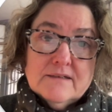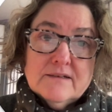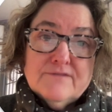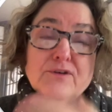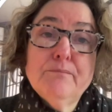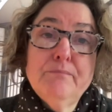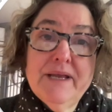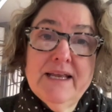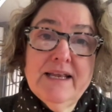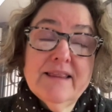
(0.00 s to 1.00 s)
For
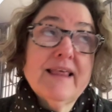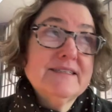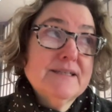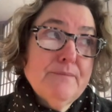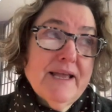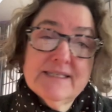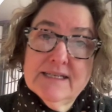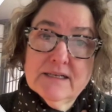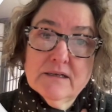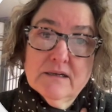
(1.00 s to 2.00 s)
me, that's amazing,